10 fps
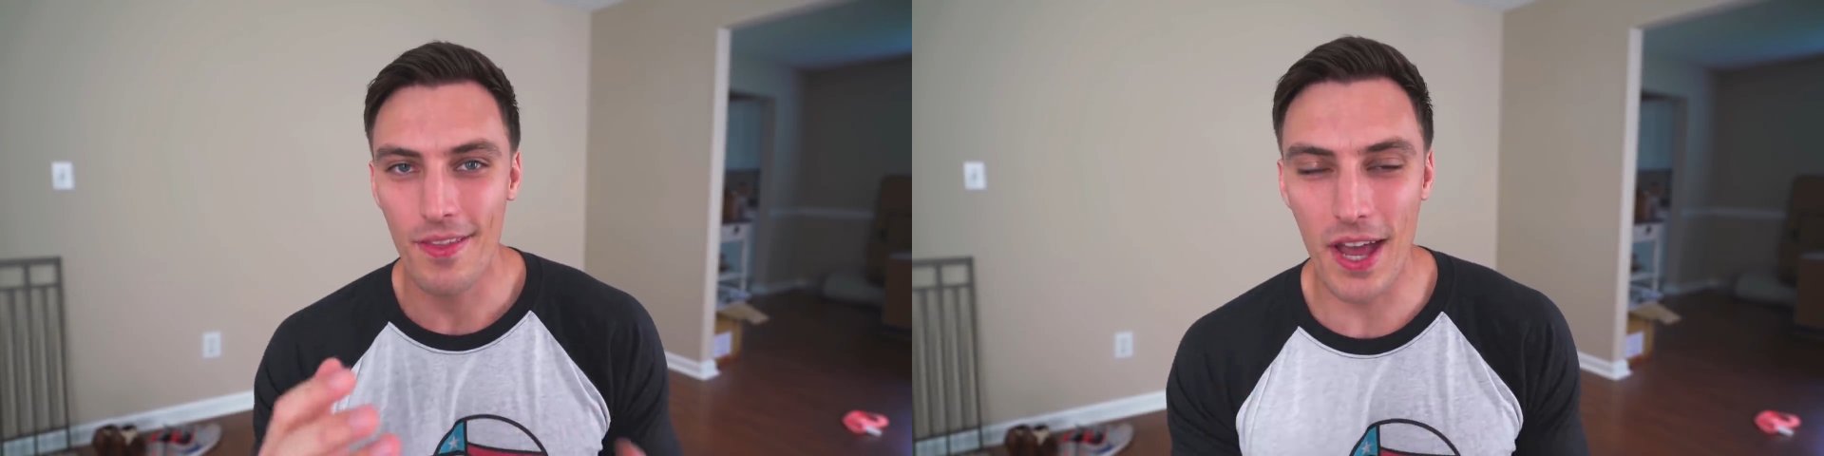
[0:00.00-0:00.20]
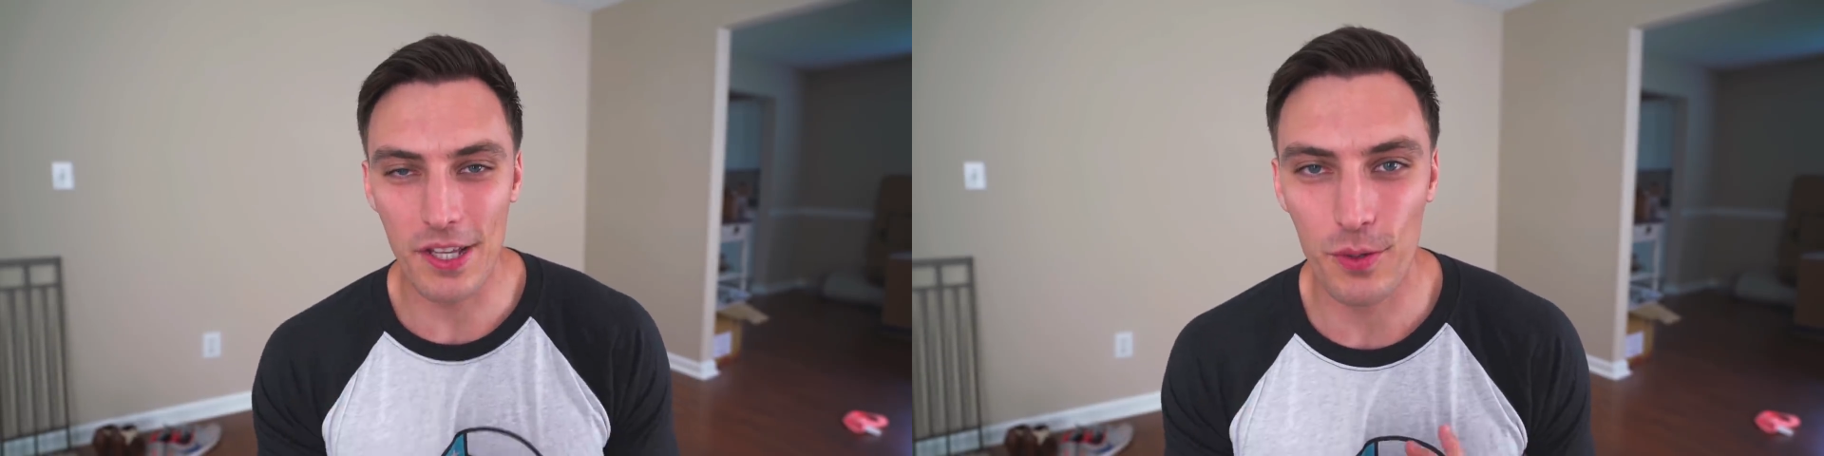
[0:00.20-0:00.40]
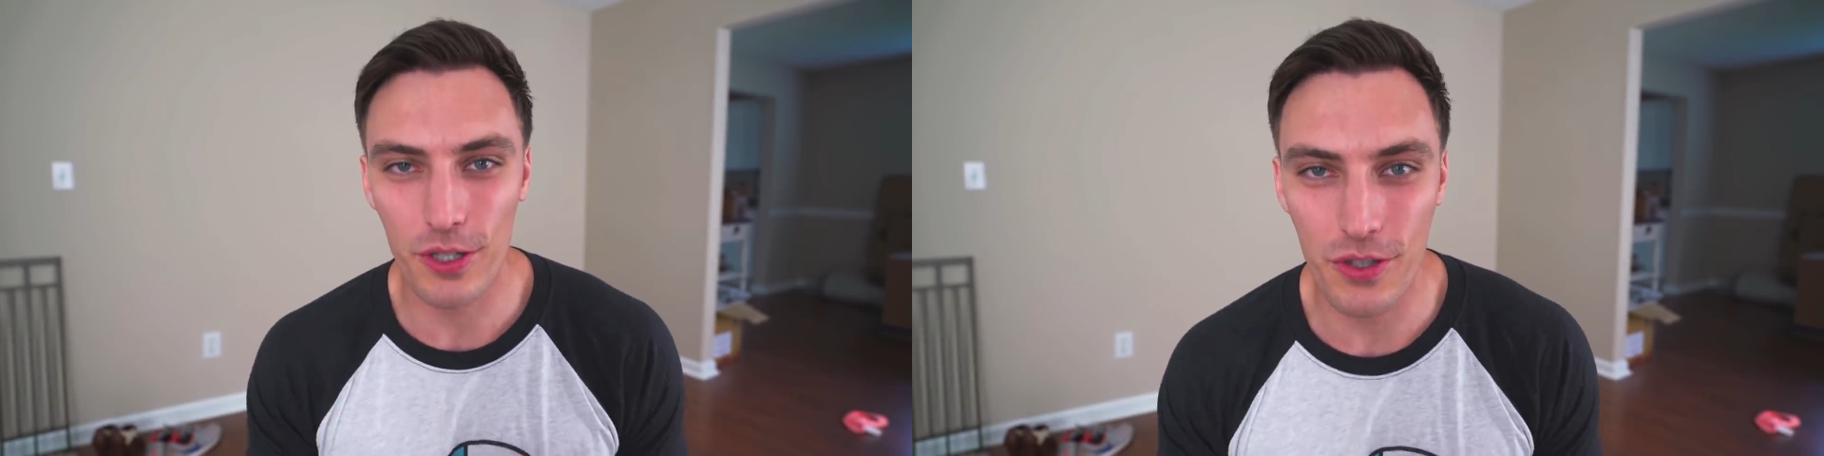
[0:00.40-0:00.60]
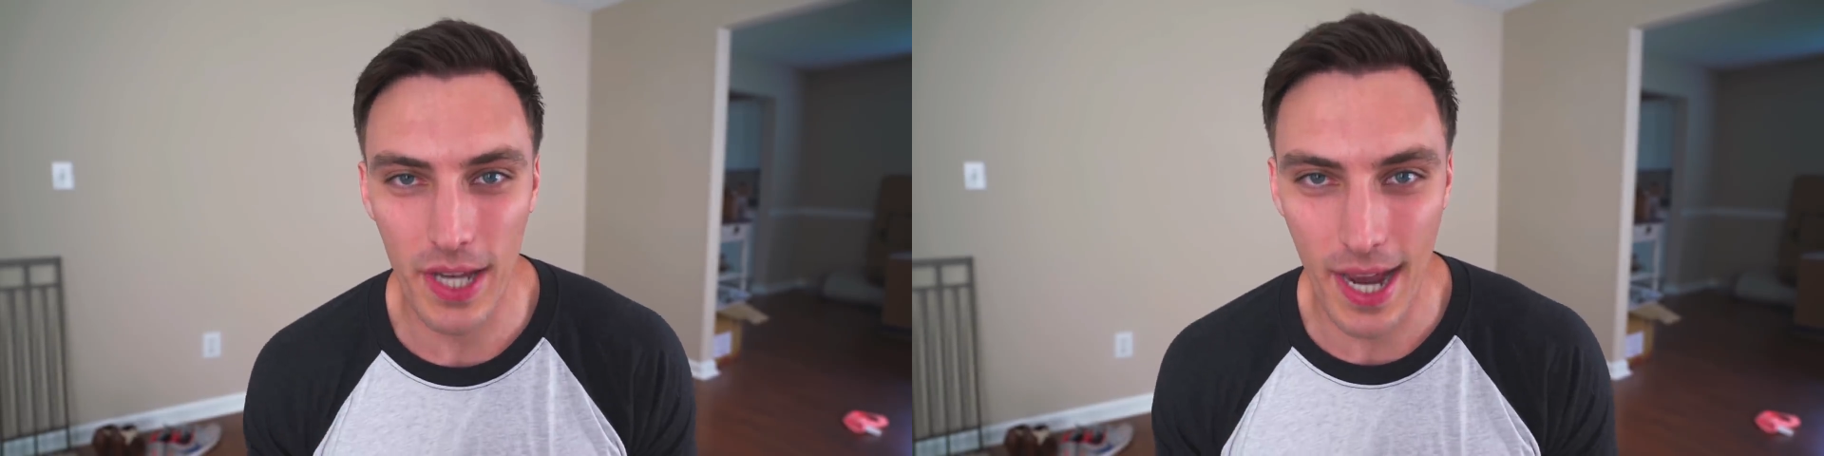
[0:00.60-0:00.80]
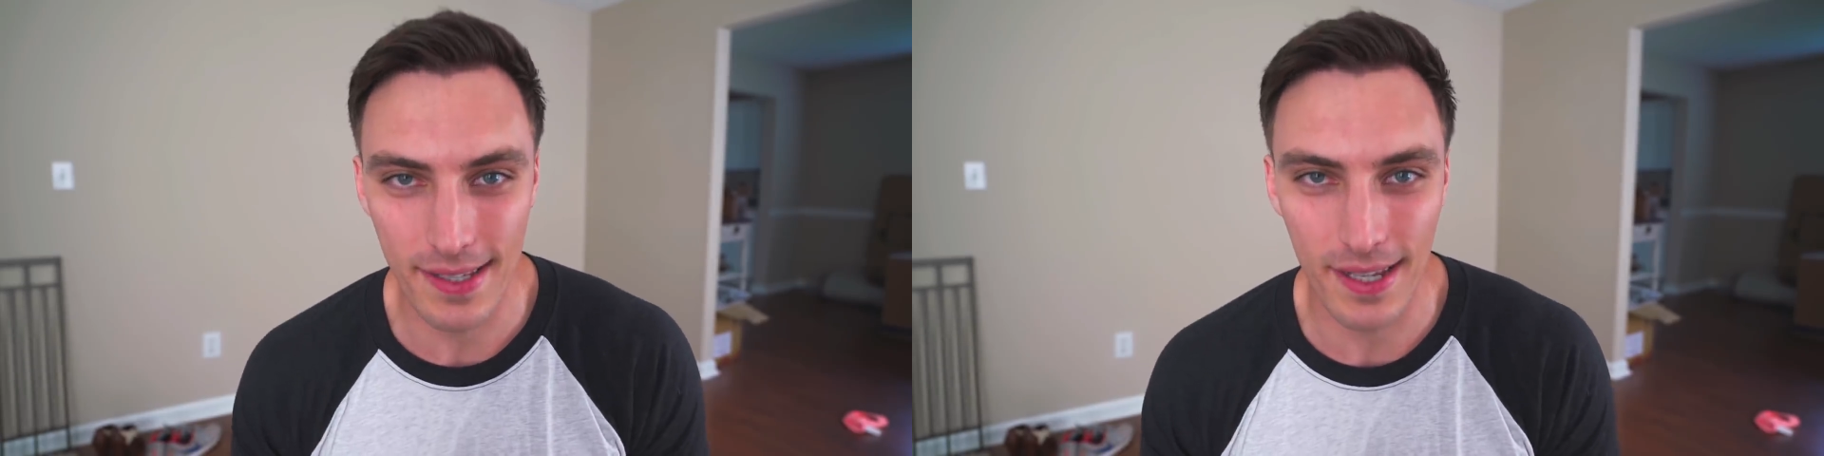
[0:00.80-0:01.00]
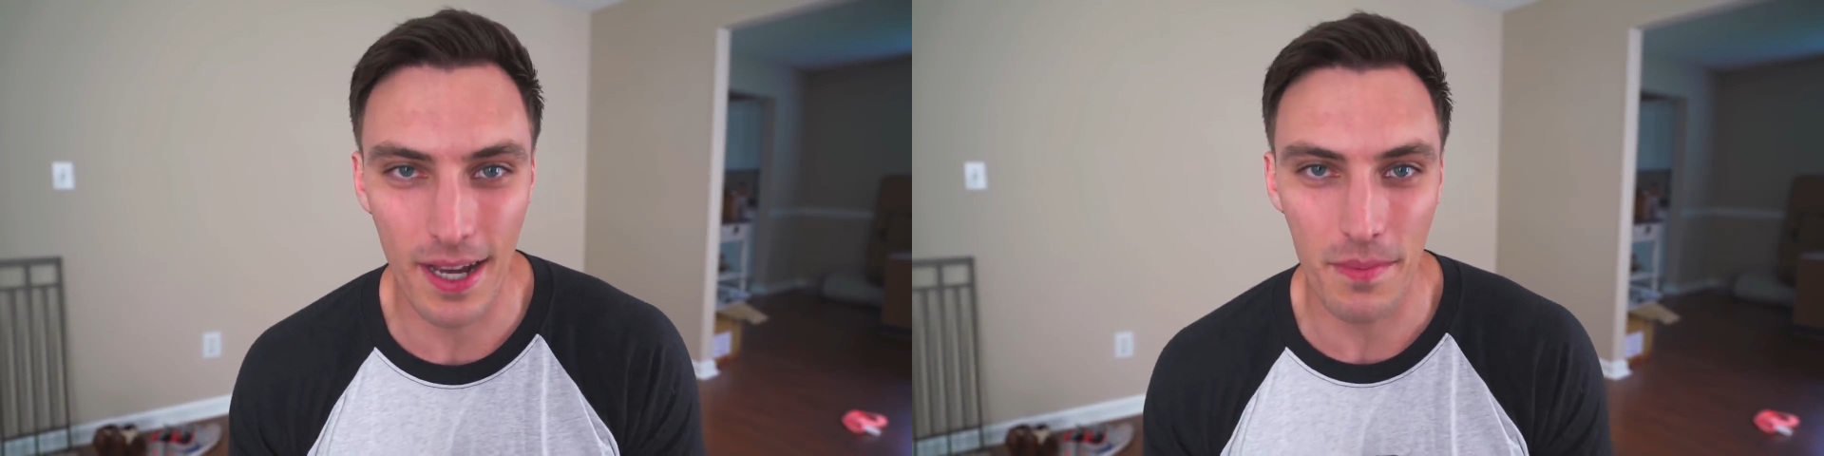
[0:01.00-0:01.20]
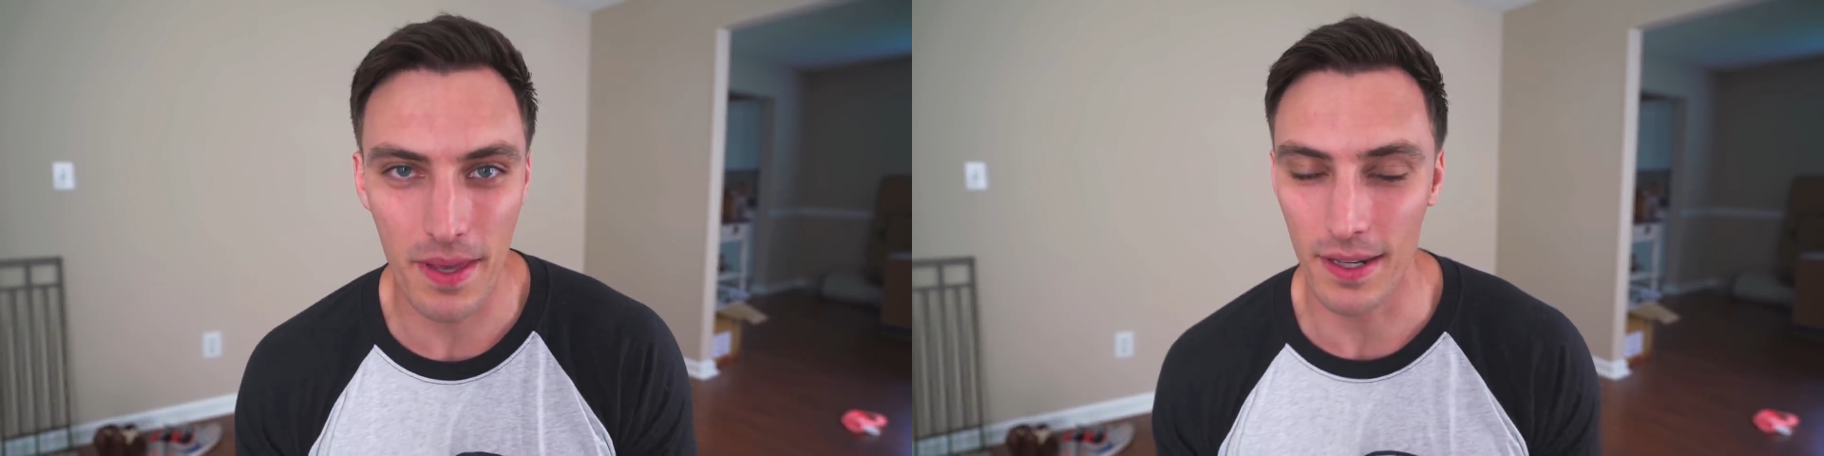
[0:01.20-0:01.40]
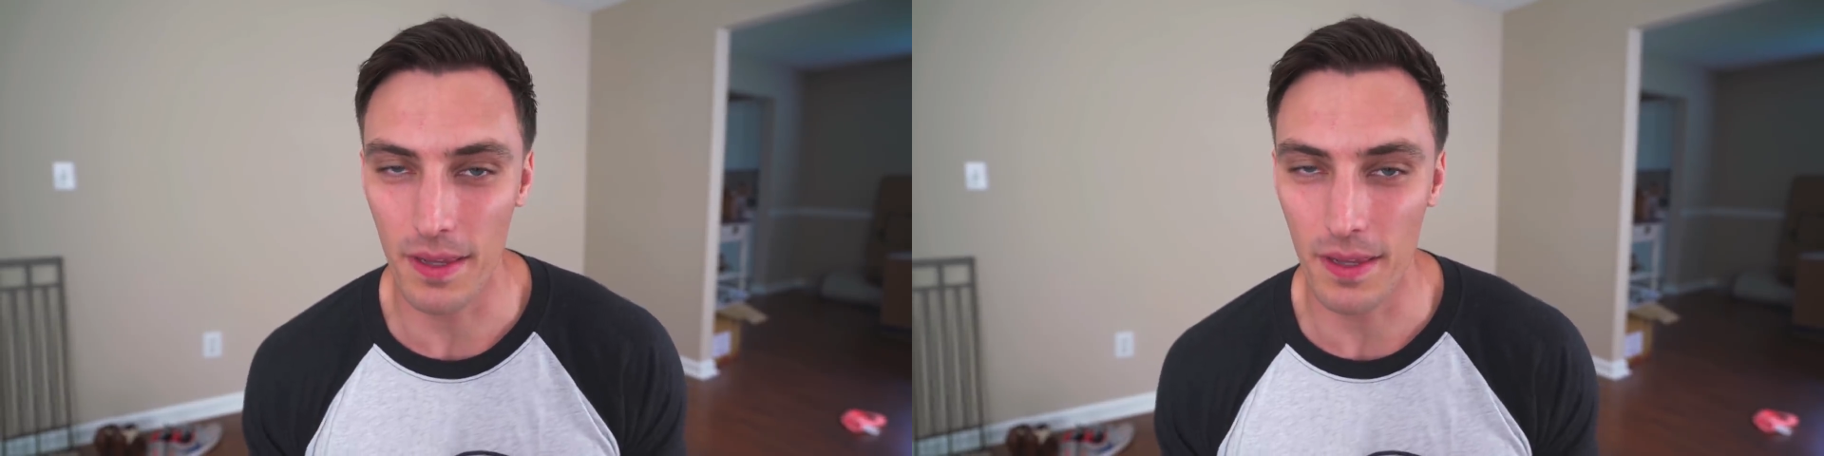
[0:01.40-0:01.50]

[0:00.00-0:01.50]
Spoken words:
that's where you guys come in,